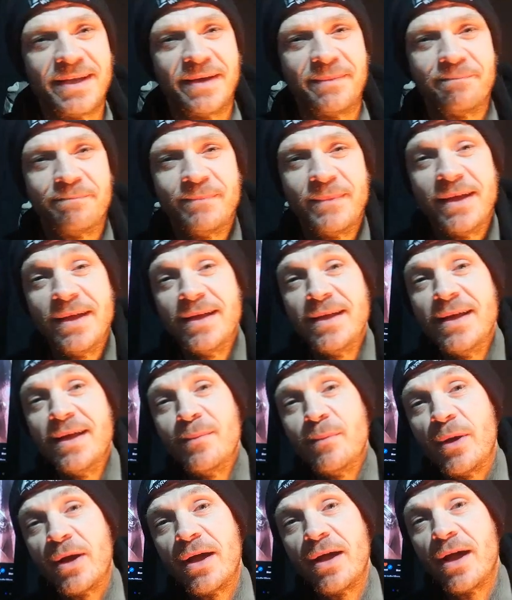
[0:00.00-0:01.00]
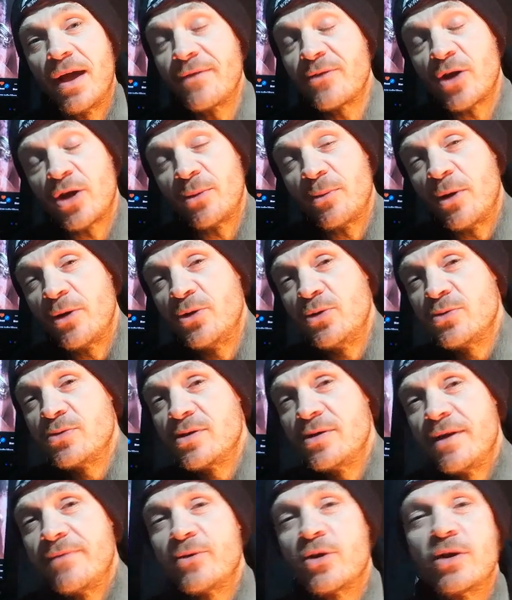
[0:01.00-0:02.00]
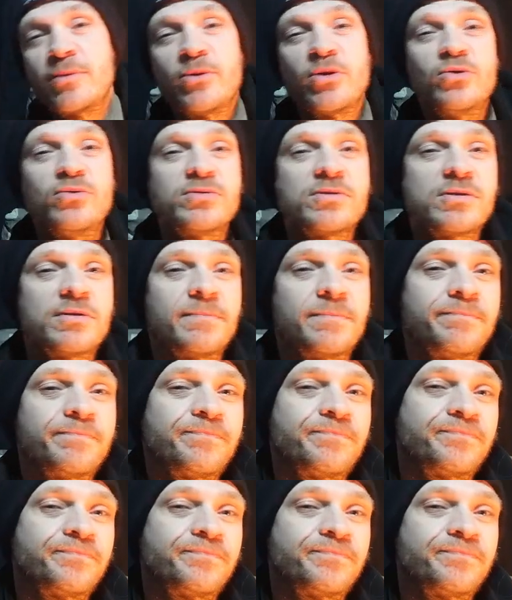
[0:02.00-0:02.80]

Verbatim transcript: Yeah. But uh, I've got no more news. Have you got any more news?